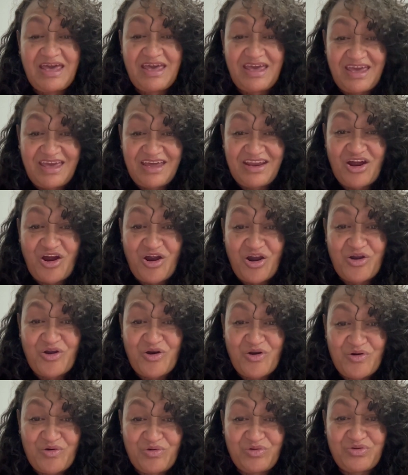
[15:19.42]
in our
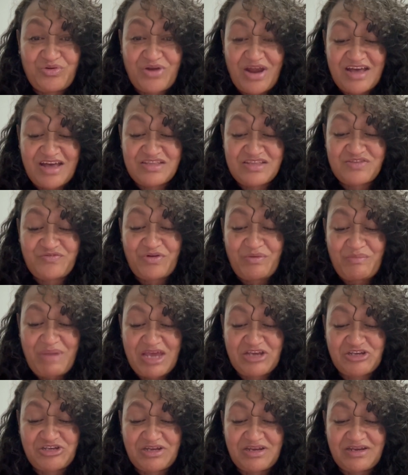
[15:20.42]
own
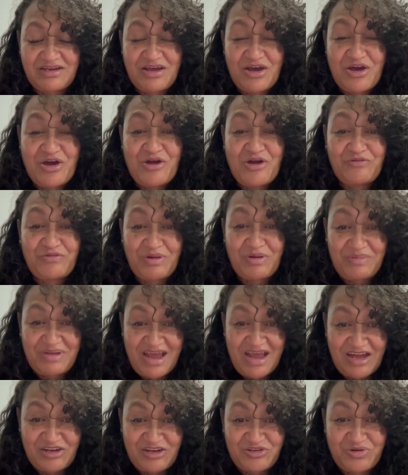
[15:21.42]
transformation from
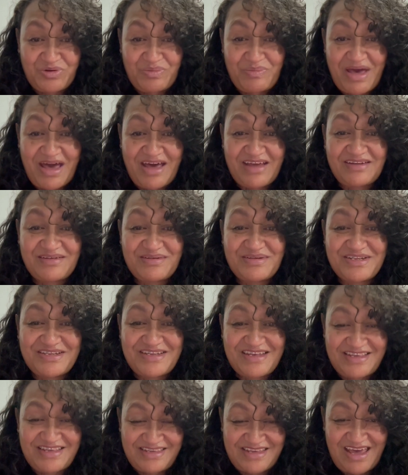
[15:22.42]
natural man
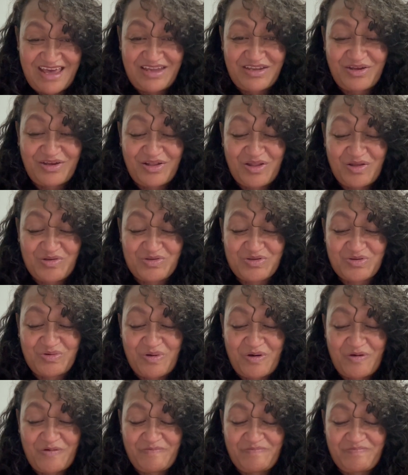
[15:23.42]
to saint, close
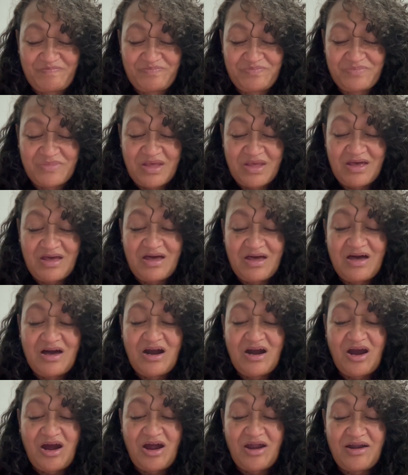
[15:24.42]
quote.
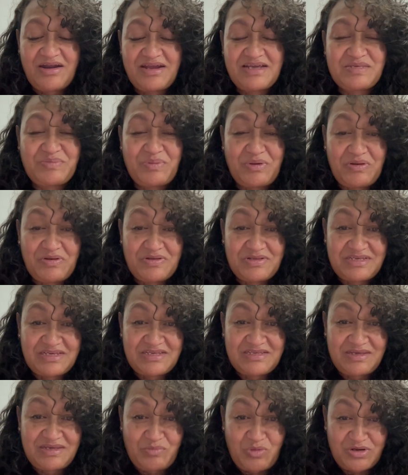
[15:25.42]
Our
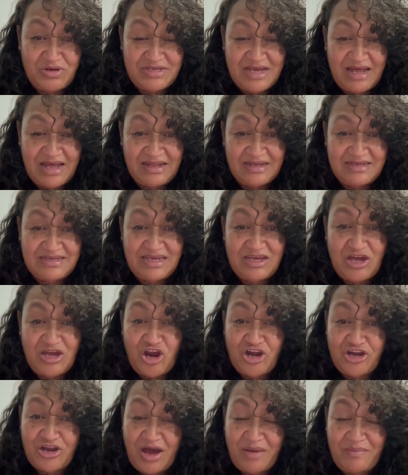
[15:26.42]
experiences in mortality
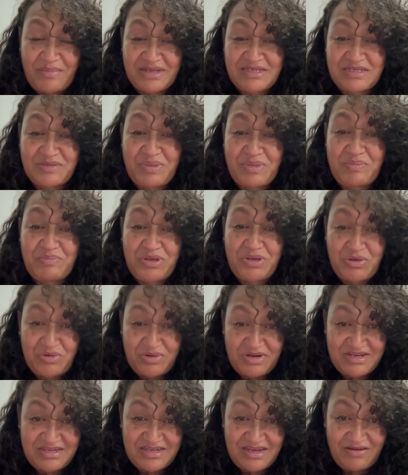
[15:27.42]
are not meant to be
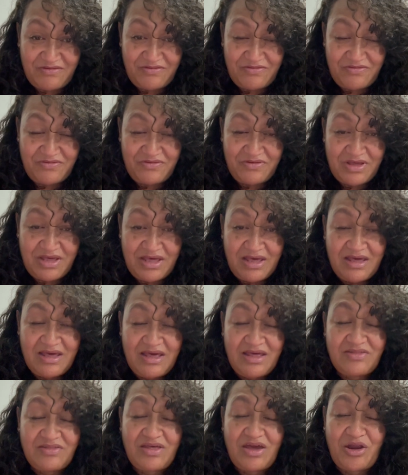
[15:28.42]
punitive.
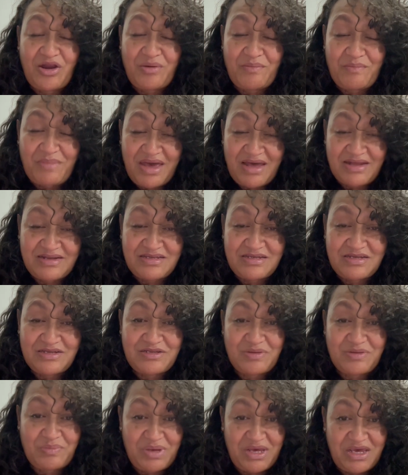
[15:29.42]
They are meant
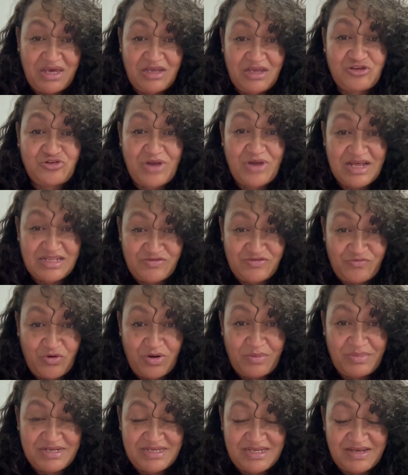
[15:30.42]
to be
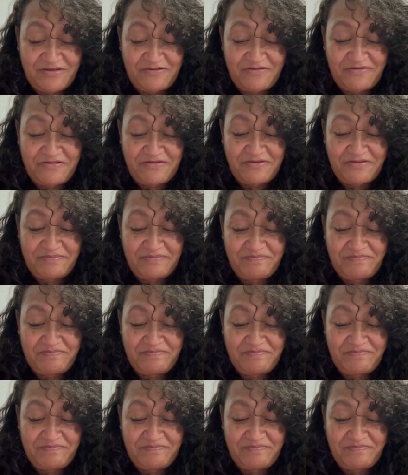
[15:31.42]
transformative.